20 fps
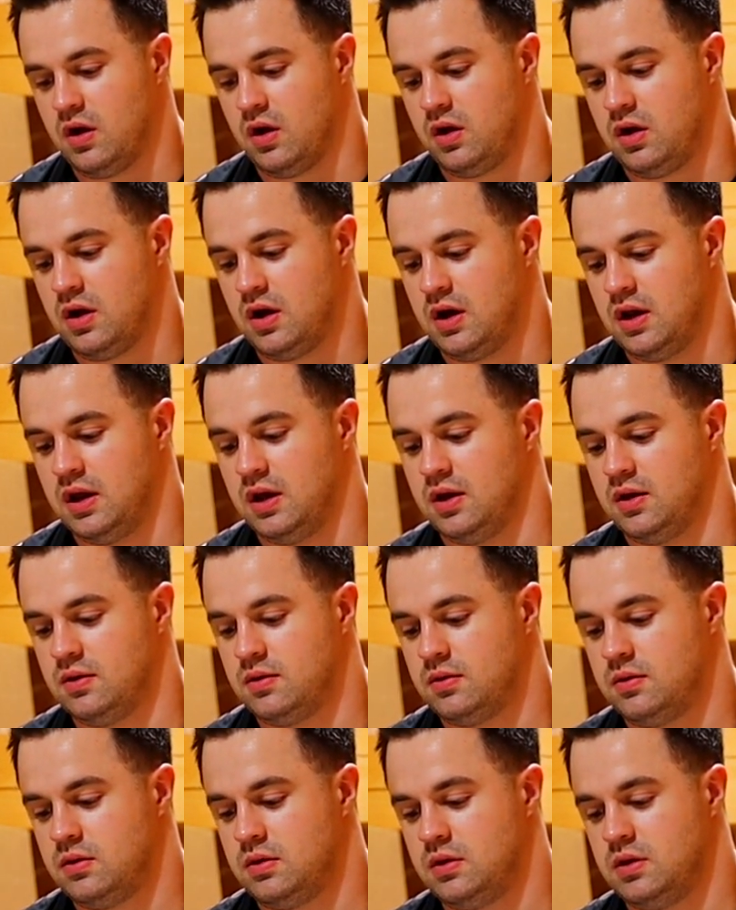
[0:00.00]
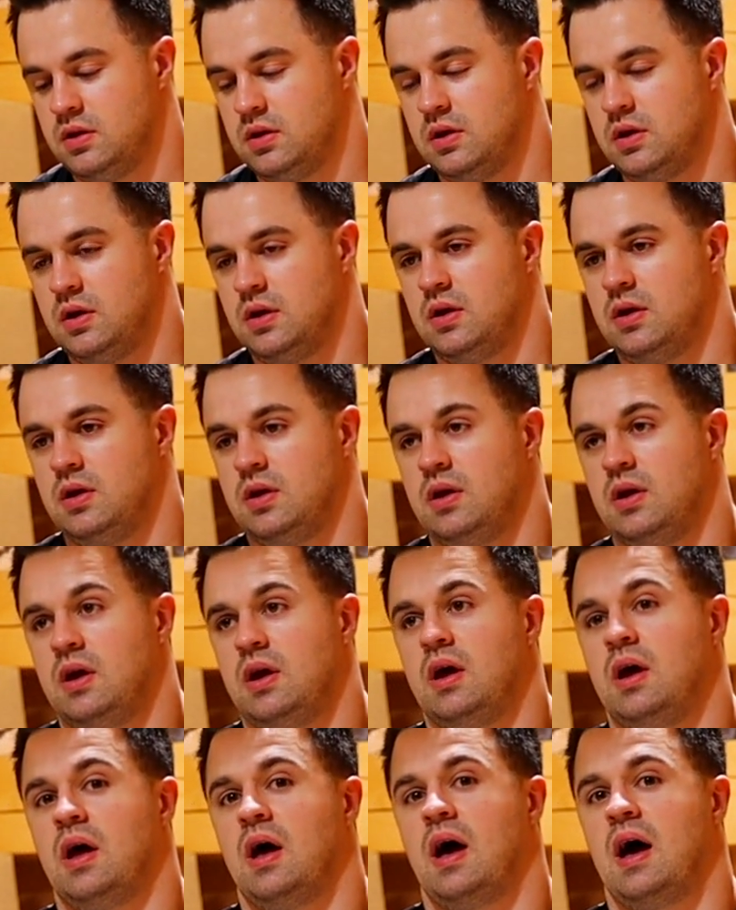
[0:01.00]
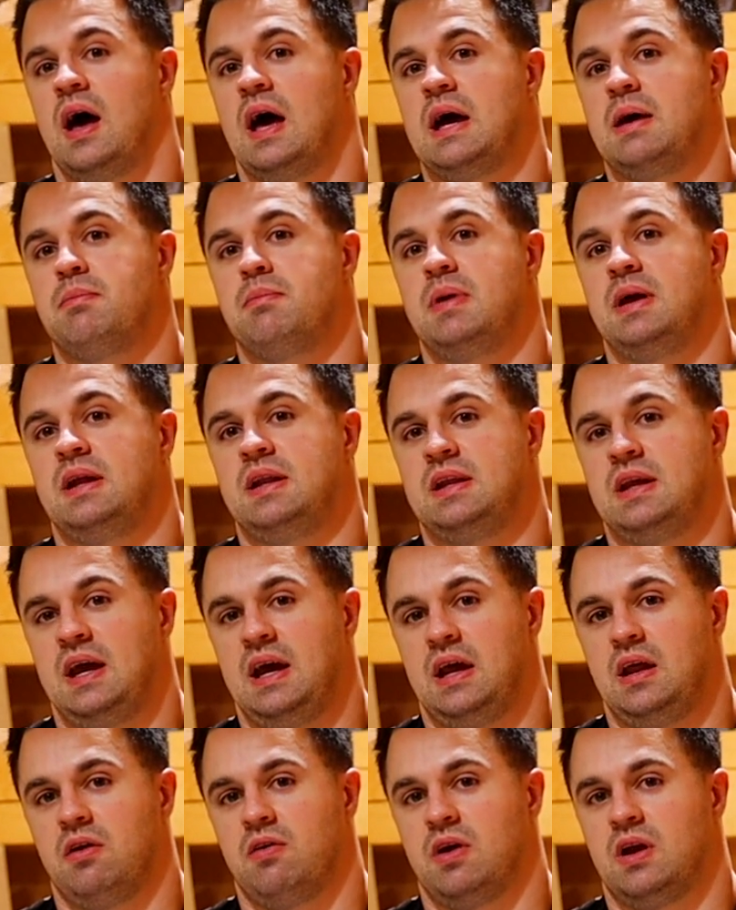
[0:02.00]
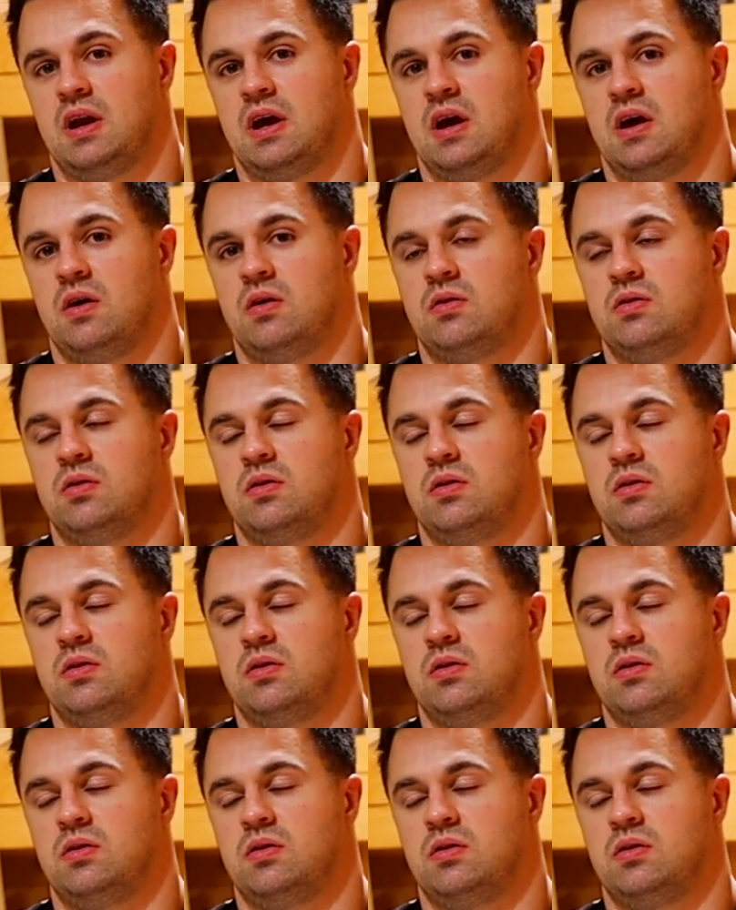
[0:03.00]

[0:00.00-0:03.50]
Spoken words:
or cutting? I am maintaining right now.